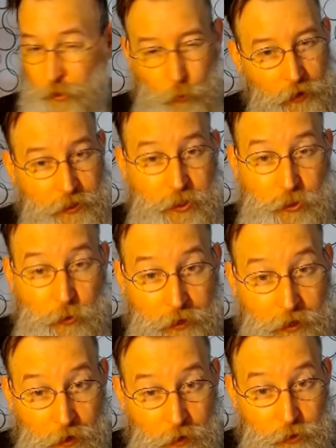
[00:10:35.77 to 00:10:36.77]
story
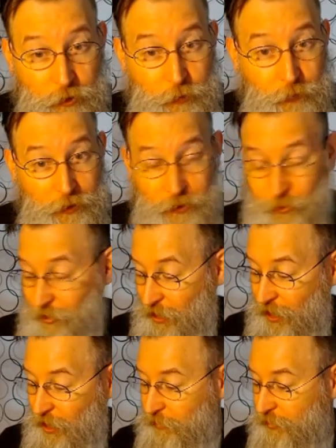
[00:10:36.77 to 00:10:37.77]
goes, what's going
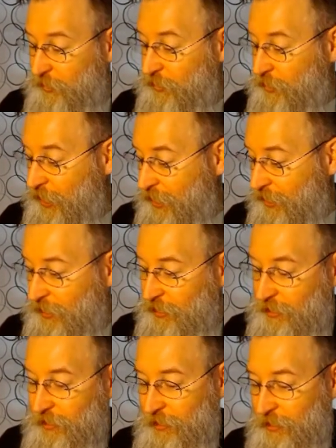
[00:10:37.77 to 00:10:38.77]
on with
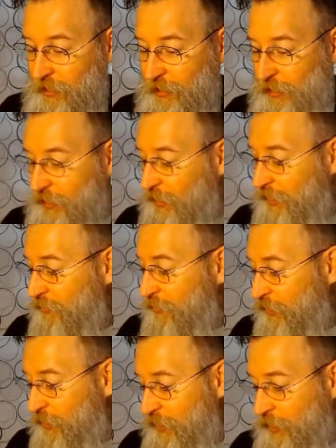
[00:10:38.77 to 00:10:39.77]
society and
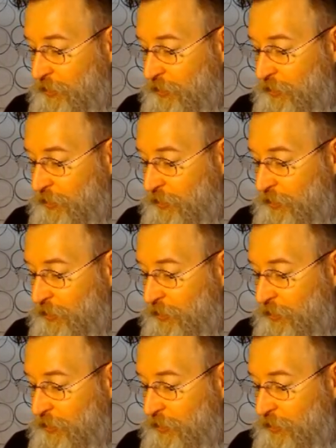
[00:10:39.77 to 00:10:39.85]
everything.